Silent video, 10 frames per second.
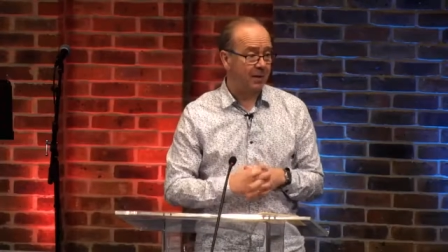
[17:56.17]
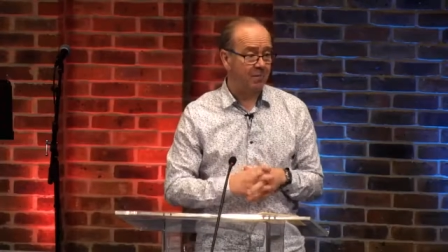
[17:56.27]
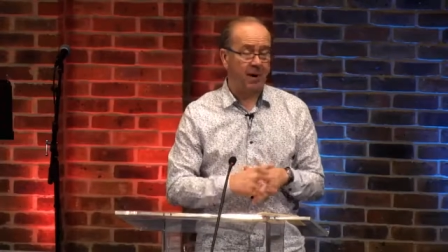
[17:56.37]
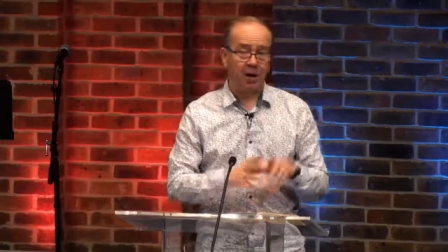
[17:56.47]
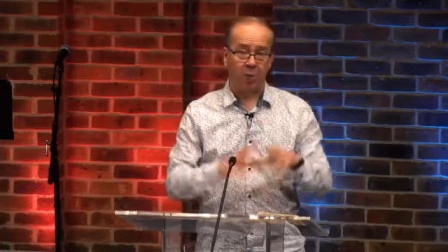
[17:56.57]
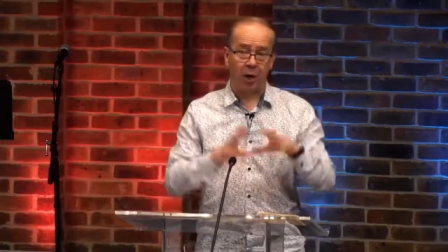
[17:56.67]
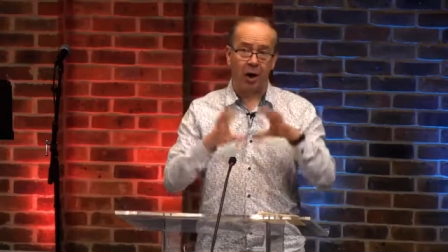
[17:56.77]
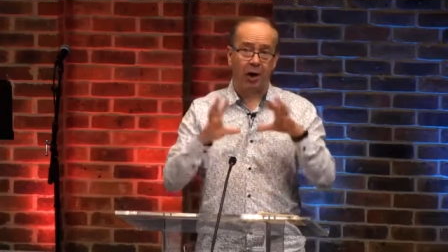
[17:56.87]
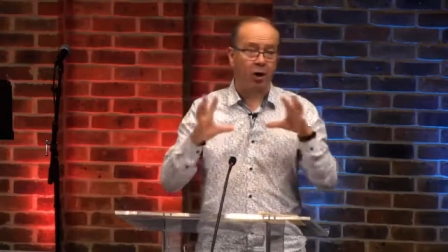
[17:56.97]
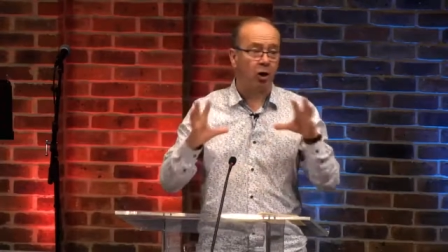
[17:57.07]
in fact, quite
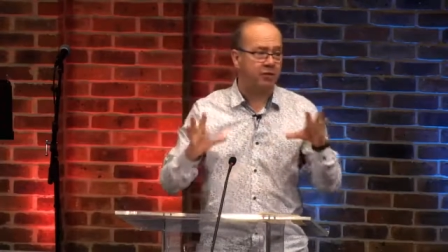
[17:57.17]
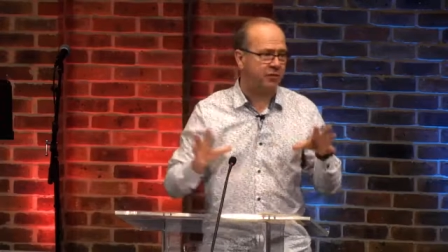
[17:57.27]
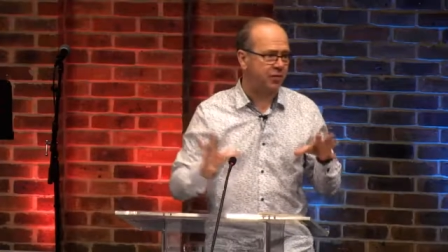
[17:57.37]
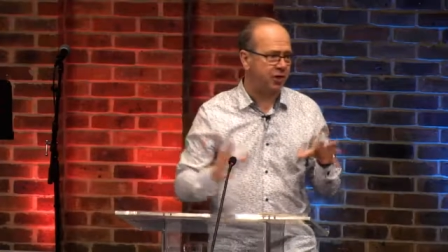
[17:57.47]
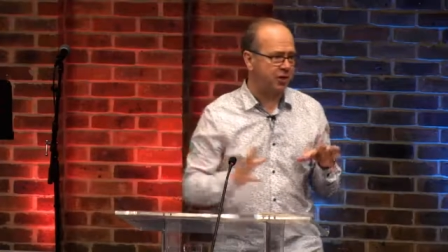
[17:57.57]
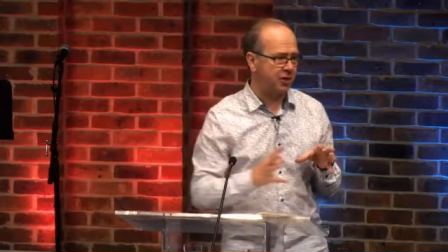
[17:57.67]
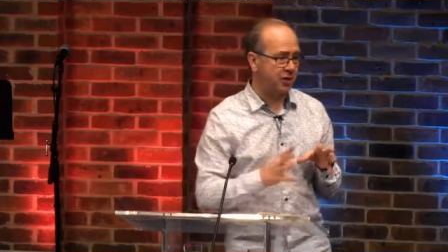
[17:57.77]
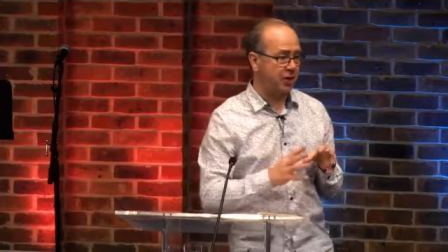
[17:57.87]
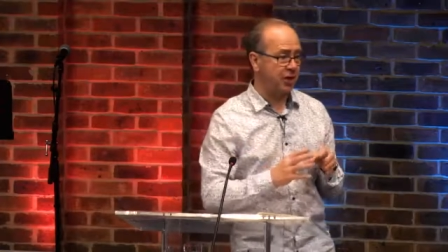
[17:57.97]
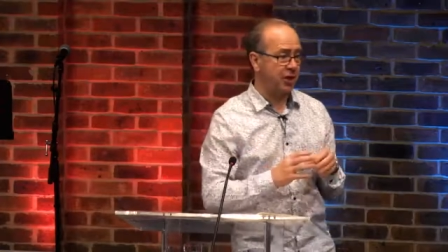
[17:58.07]
a lot of
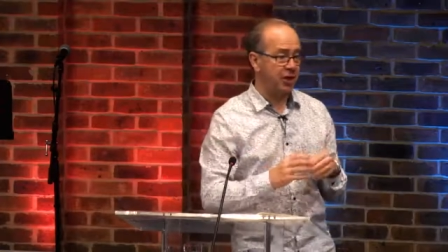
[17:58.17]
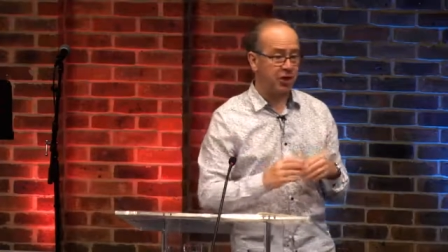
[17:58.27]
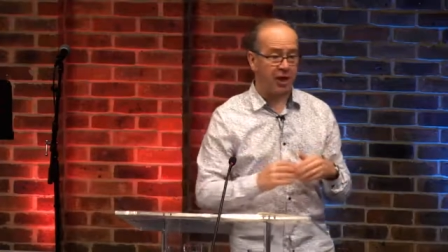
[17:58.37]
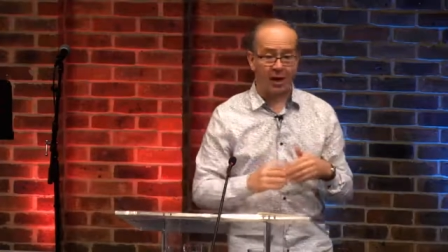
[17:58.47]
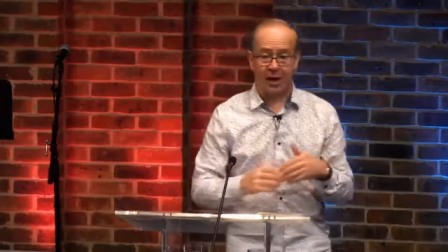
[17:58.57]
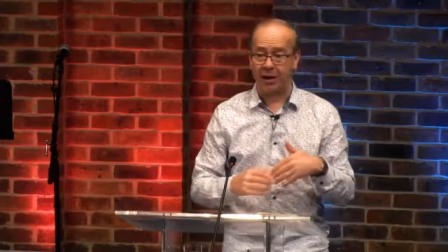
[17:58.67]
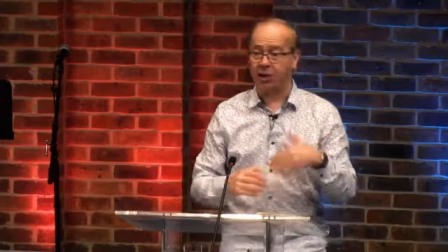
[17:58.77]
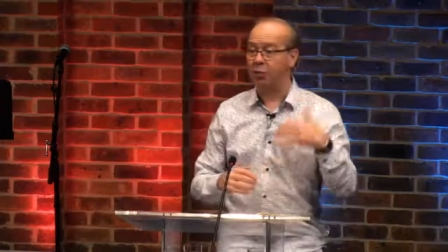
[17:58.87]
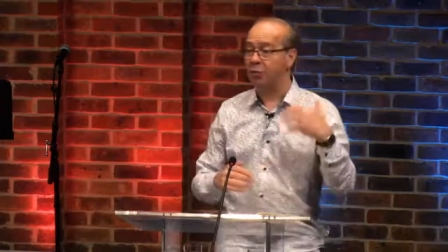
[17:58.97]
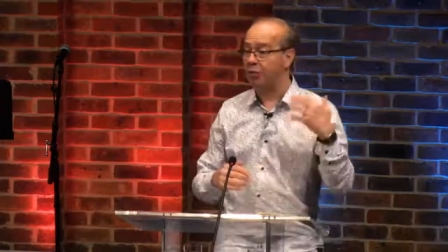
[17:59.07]
Jesus' teaching here
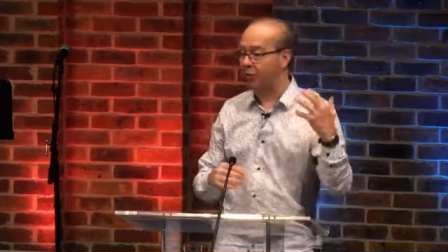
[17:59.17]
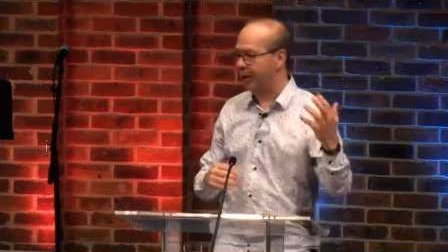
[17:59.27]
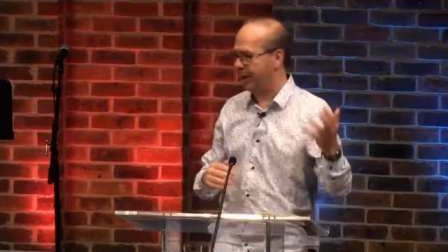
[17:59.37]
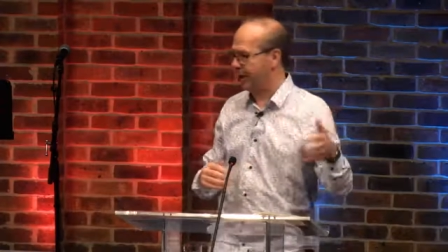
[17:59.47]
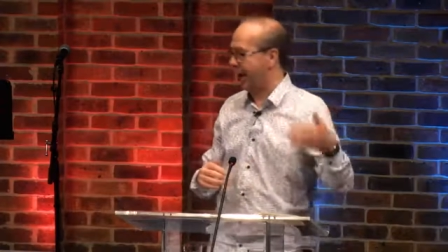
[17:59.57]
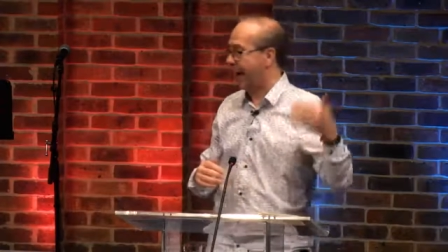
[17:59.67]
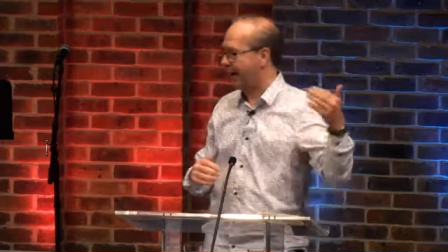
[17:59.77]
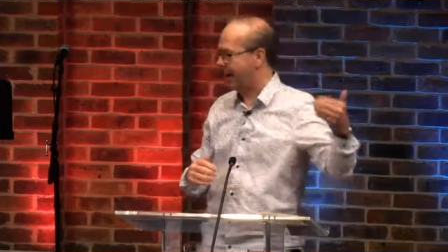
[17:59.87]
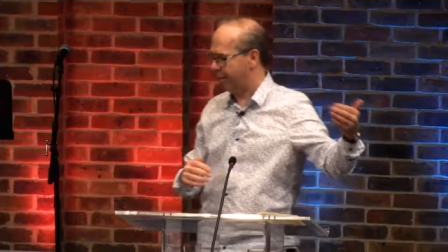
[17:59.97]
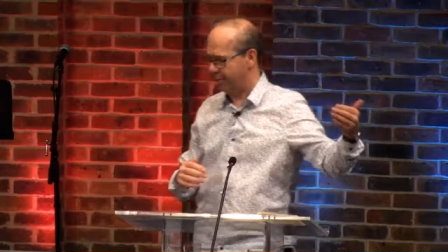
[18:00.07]
you will find
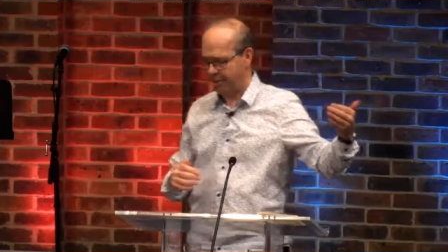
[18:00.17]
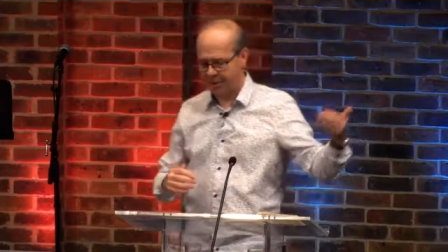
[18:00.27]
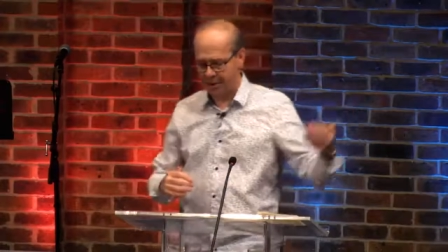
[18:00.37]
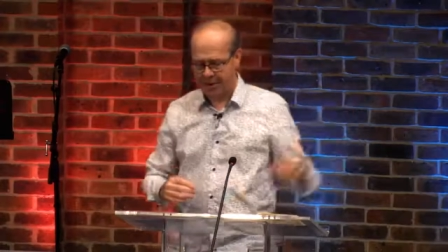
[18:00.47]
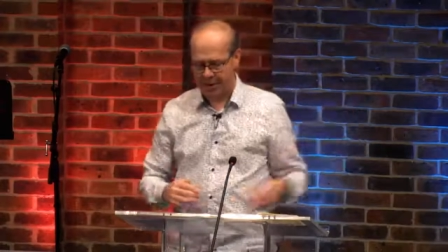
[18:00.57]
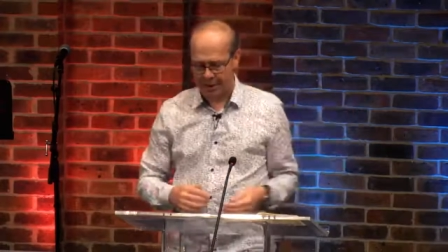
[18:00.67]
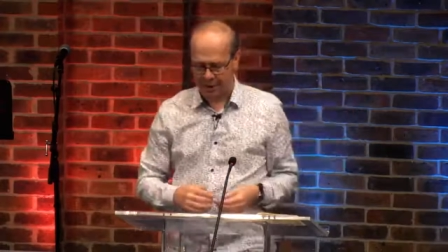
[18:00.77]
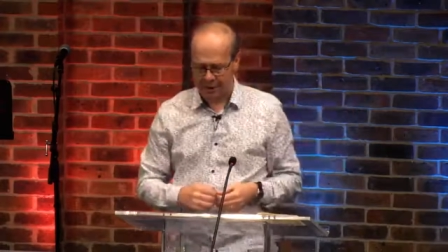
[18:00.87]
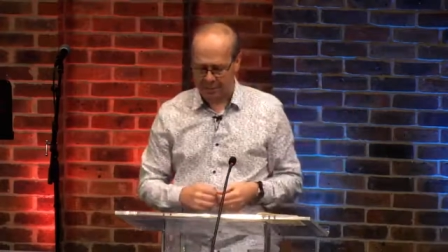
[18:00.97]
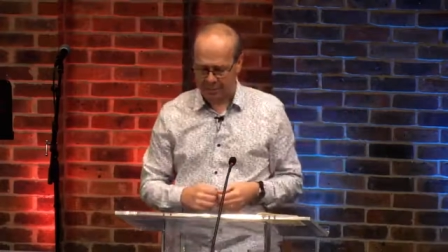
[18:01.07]
echoed
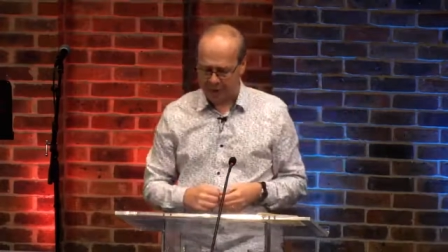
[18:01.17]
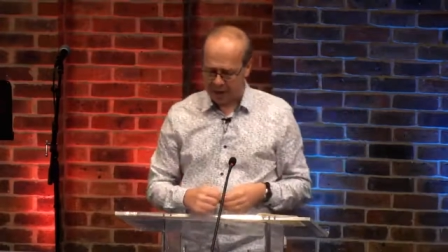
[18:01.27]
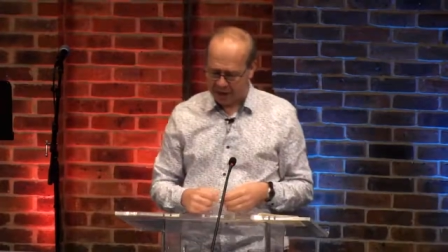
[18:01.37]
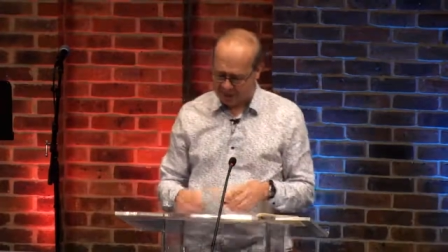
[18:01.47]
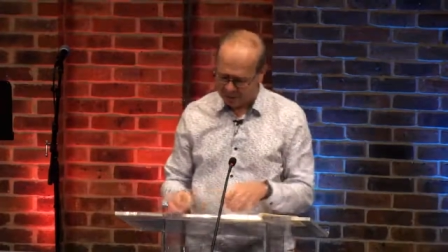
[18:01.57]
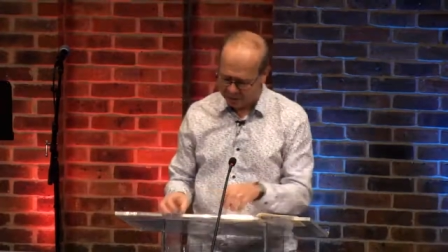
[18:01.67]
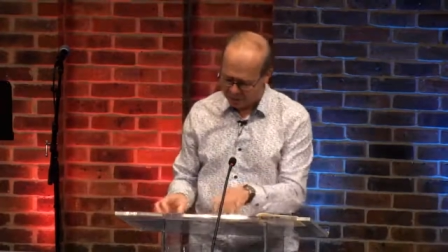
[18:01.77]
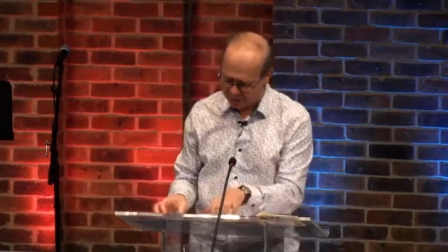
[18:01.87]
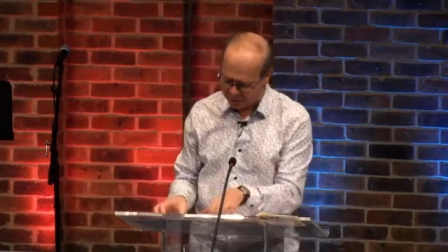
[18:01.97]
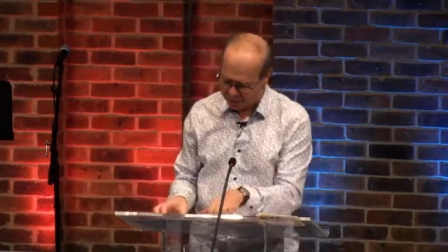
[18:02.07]
um,
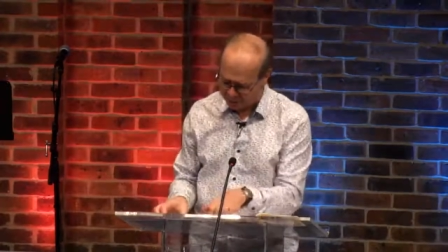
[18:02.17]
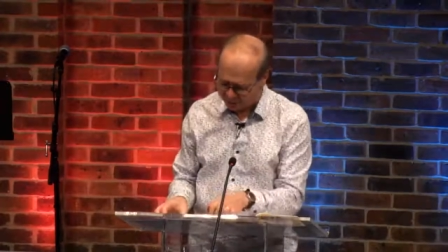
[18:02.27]
in the